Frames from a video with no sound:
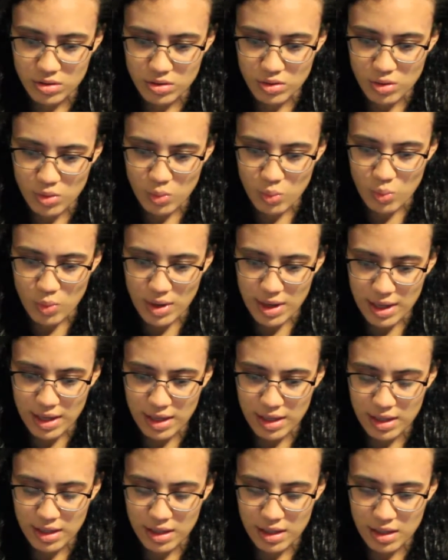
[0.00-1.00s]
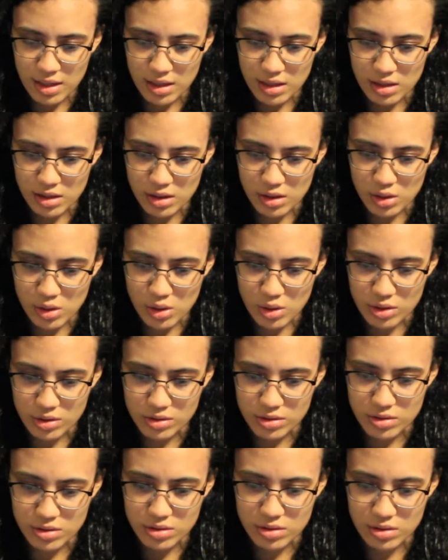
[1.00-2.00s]
the way it
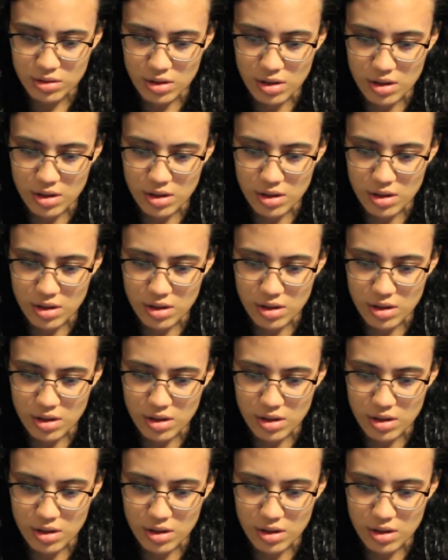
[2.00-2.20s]
looked